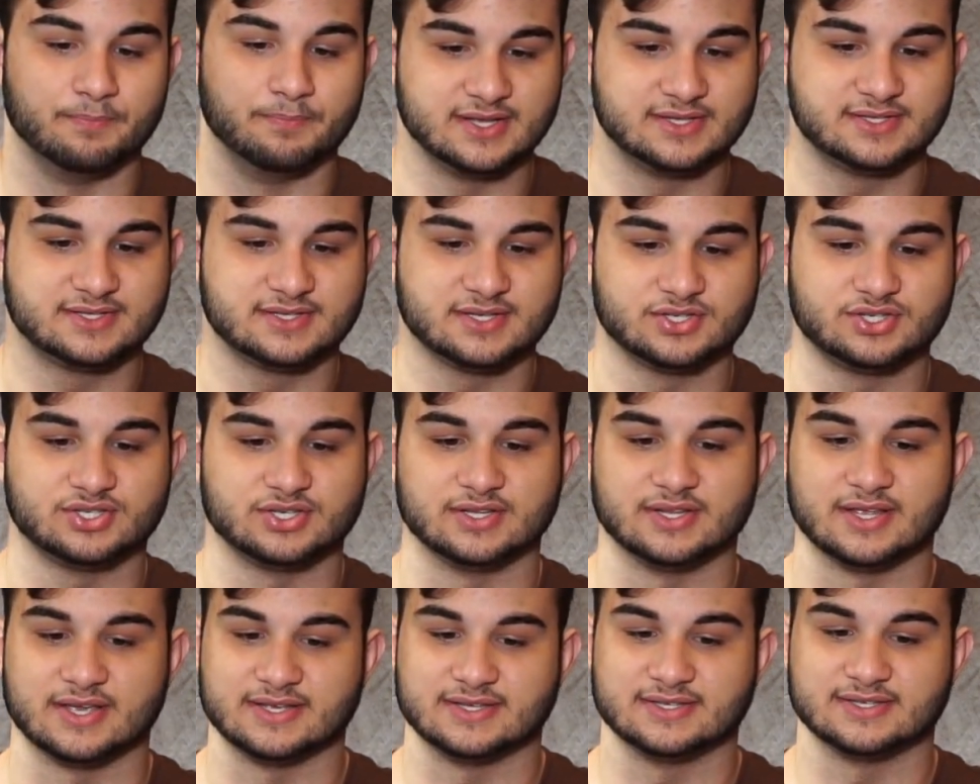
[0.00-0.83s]
It's such a
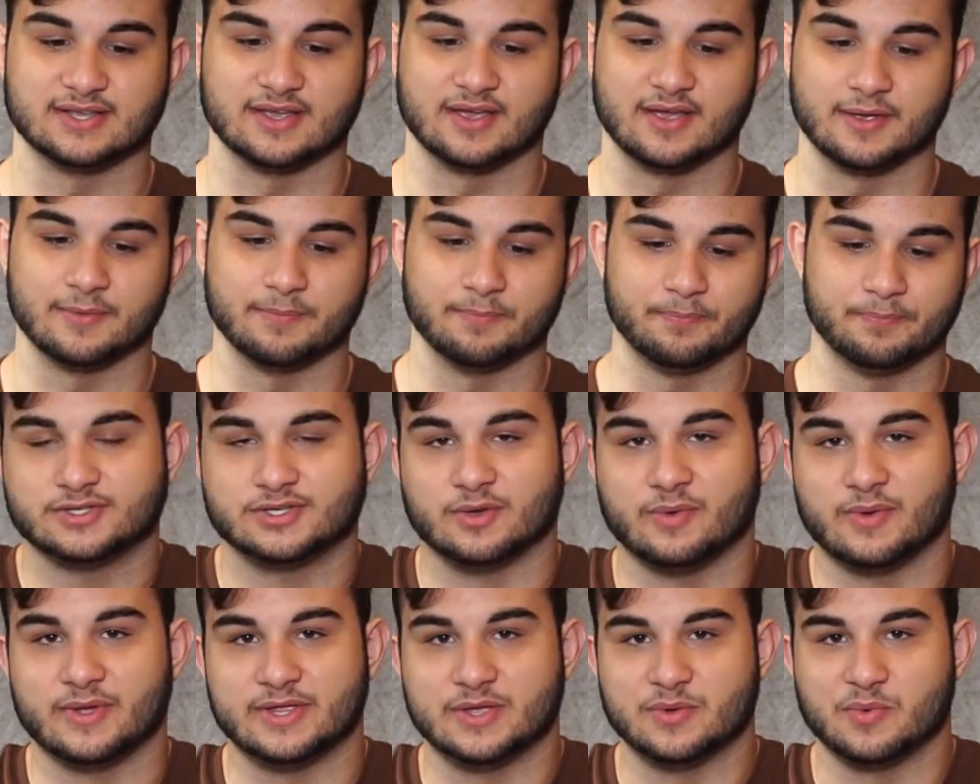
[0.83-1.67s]
nice time.
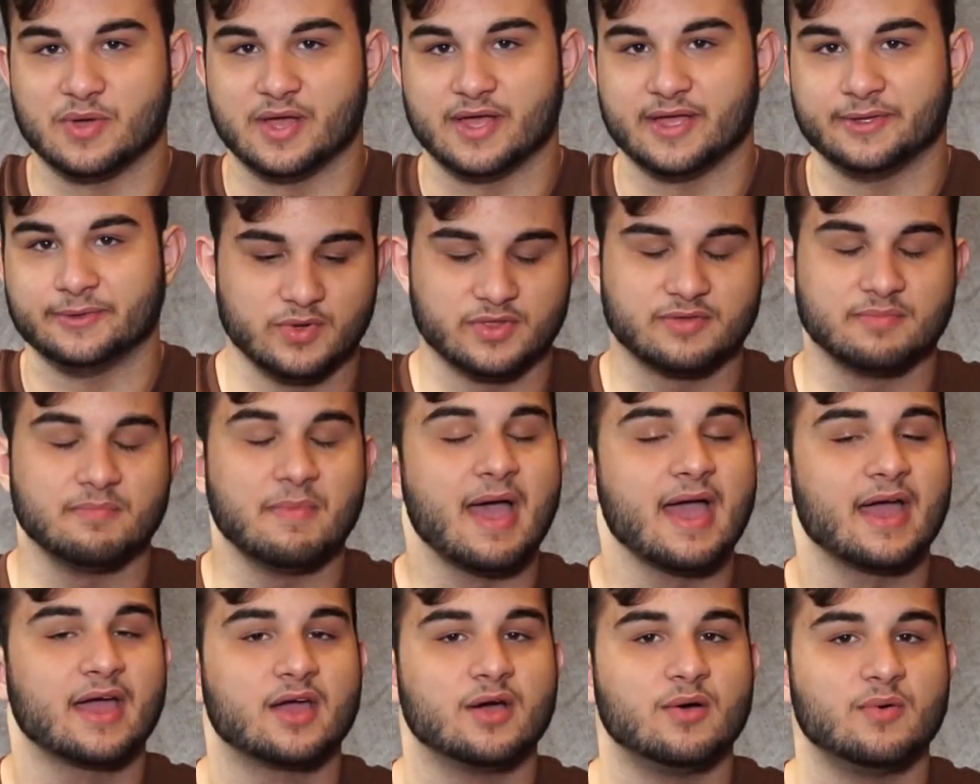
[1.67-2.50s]
So anyway, with
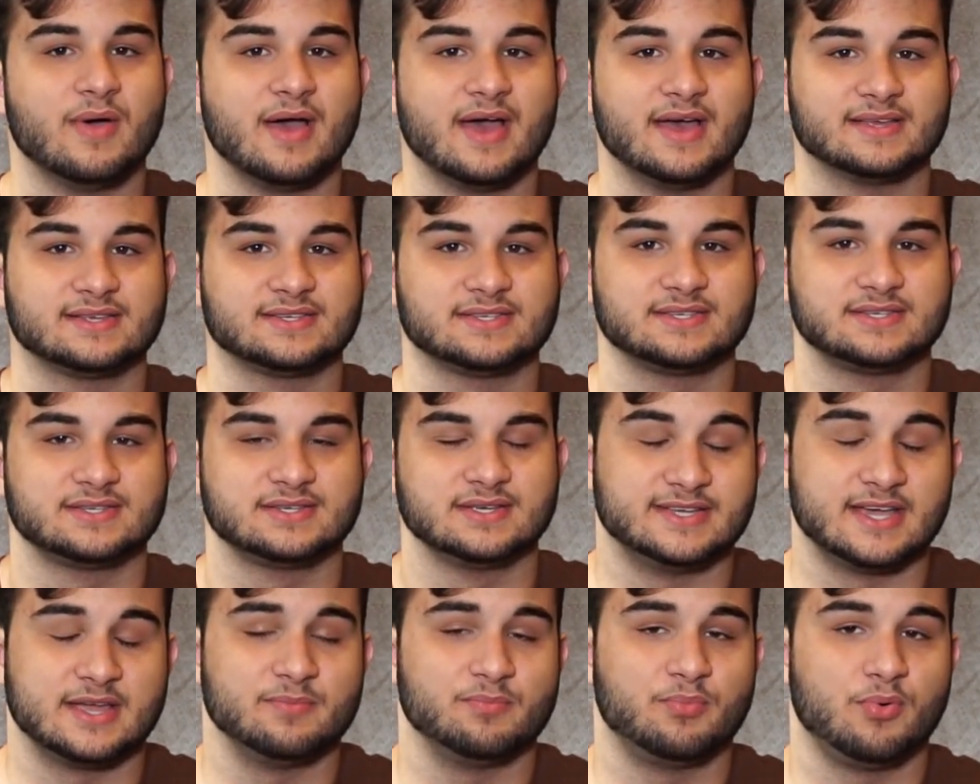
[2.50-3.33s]
macOS
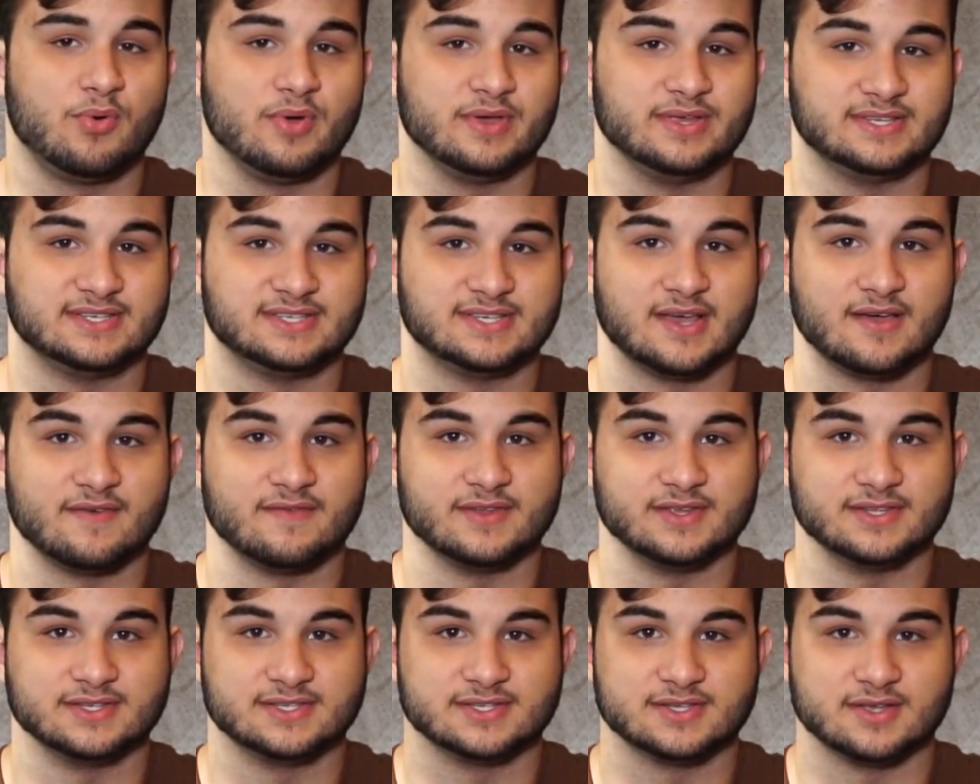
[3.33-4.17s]

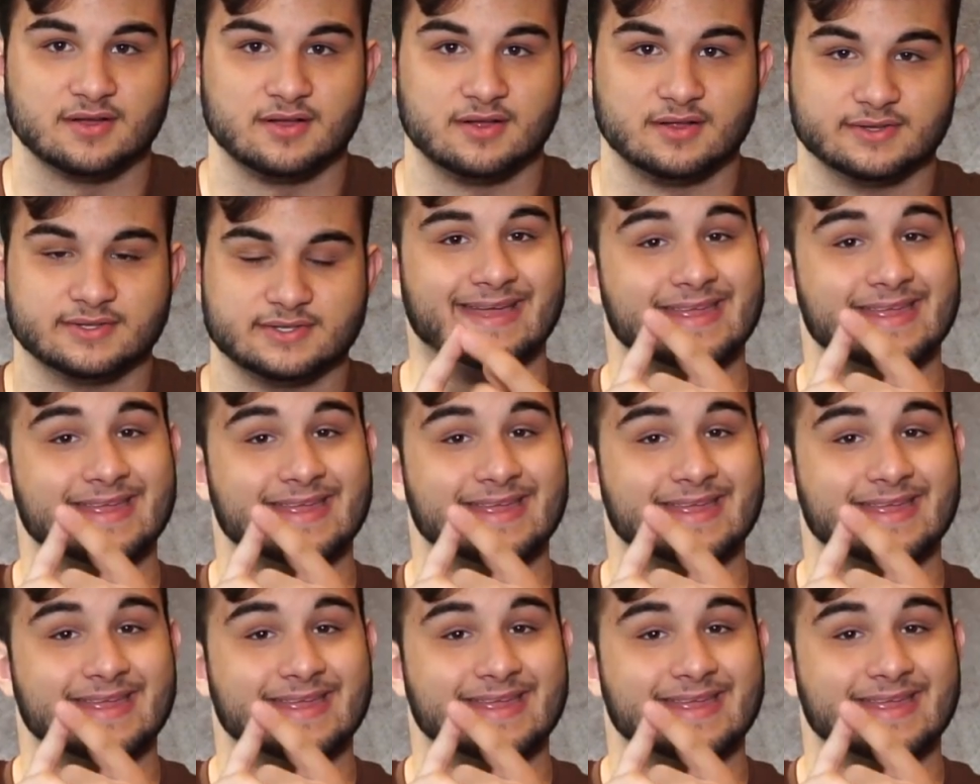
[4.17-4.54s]
10.7 installed,